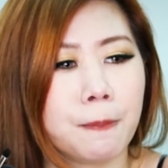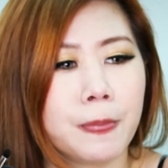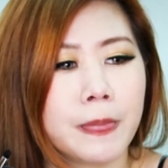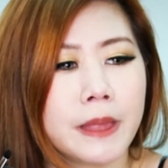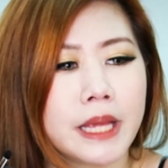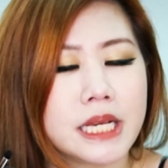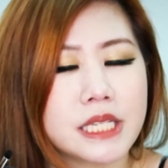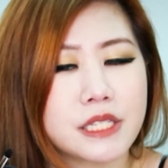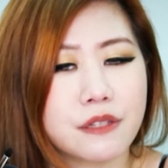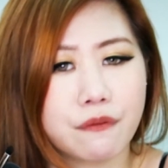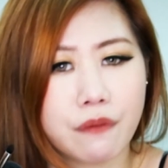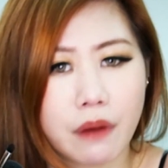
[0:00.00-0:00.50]

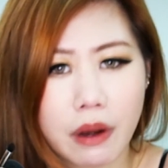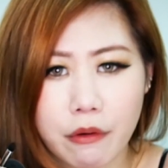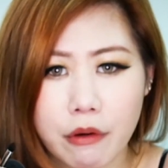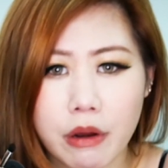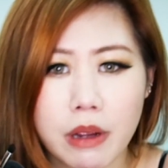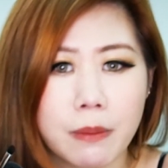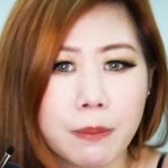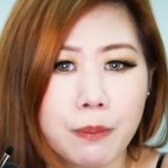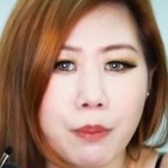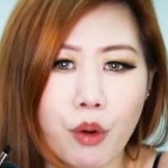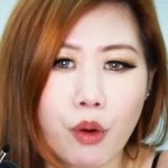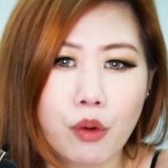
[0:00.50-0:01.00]
it's
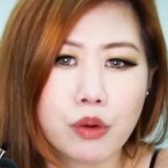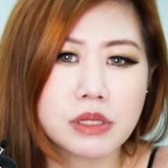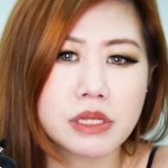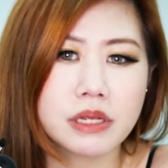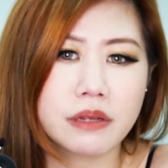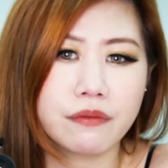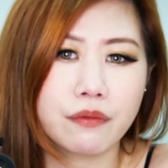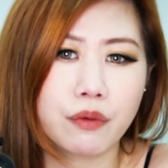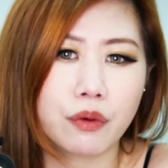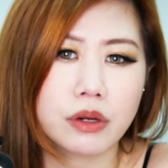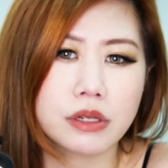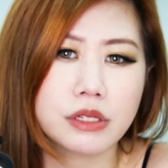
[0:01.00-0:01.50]
very
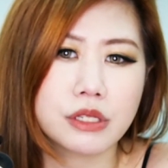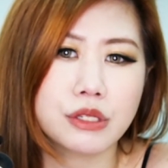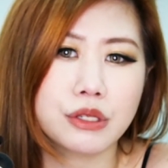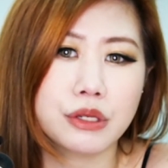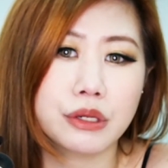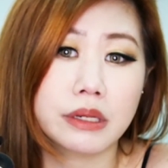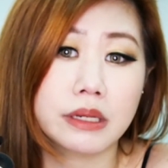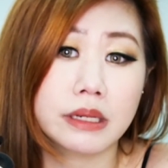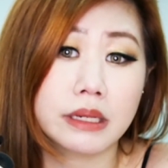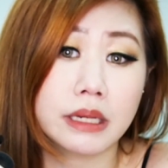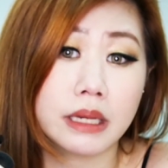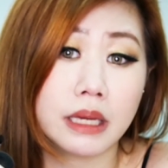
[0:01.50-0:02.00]
important for us
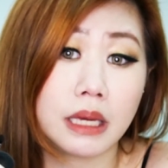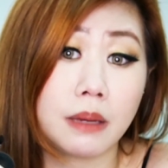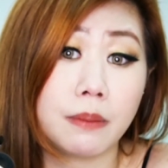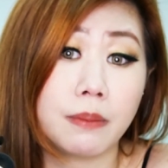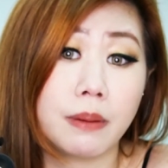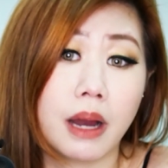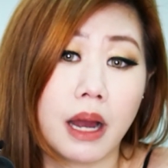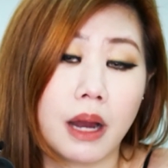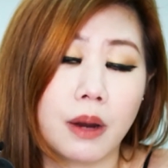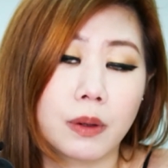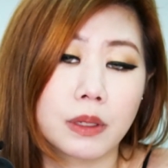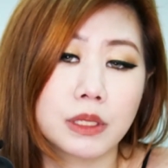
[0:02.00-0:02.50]
to keep
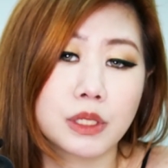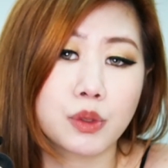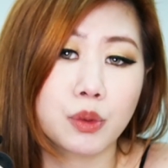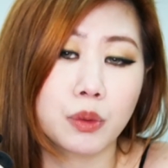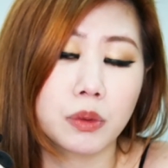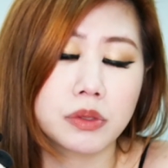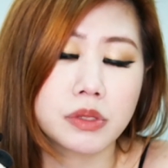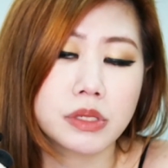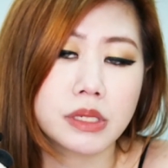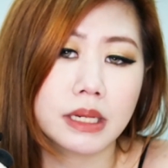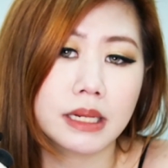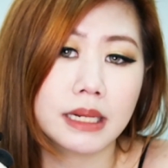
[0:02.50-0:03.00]
our
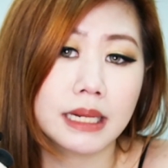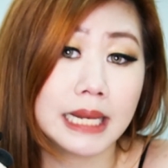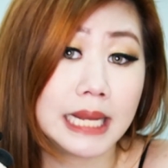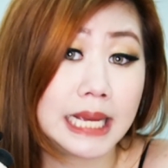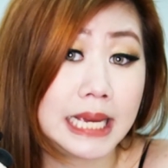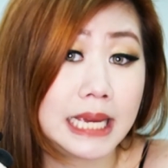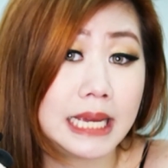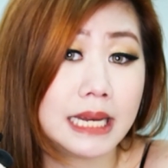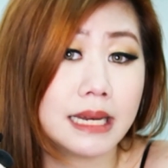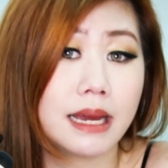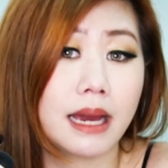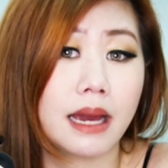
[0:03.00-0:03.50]
tools
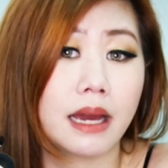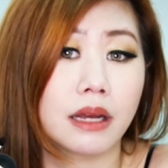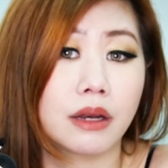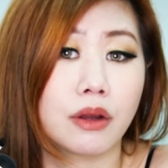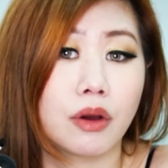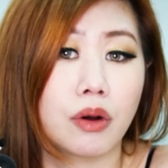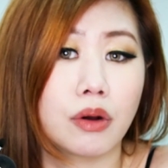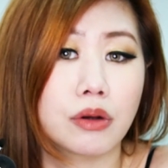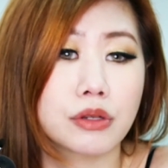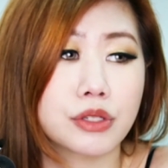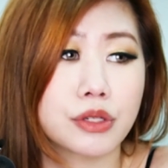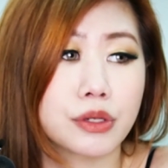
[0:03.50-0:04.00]
clean and
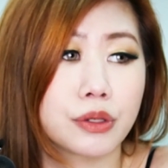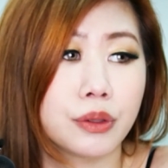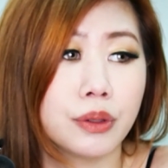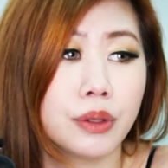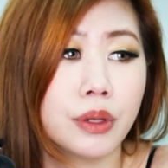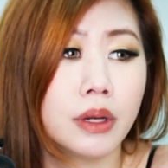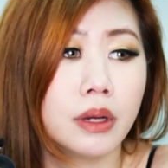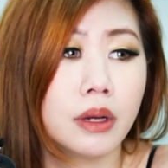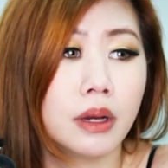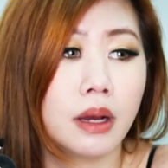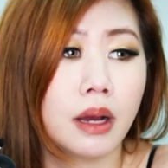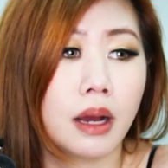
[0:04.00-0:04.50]
also
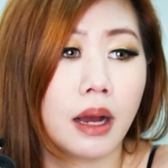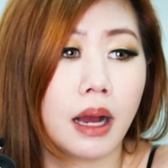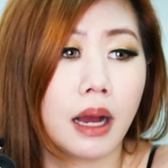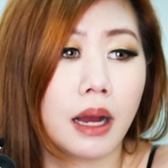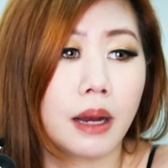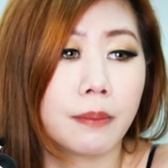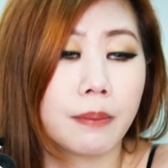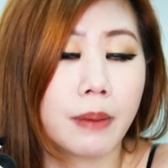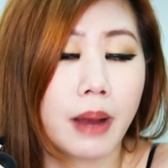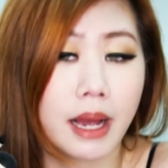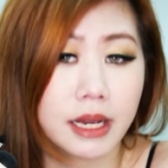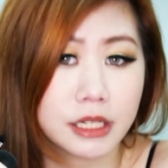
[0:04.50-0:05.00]

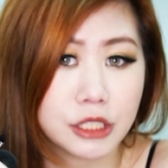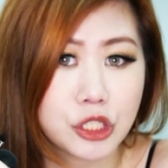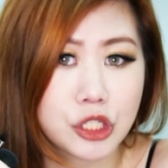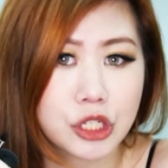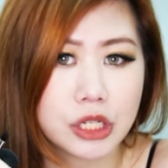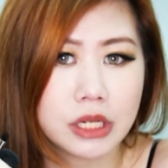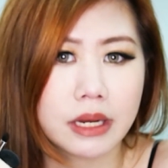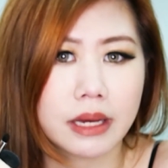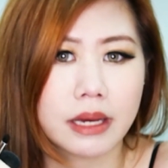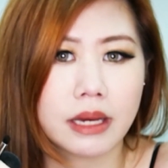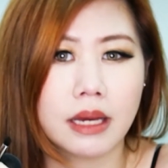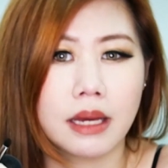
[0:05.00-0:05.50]

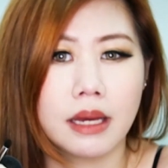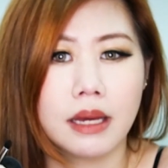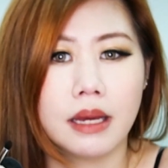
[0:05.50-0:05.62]
hygienic.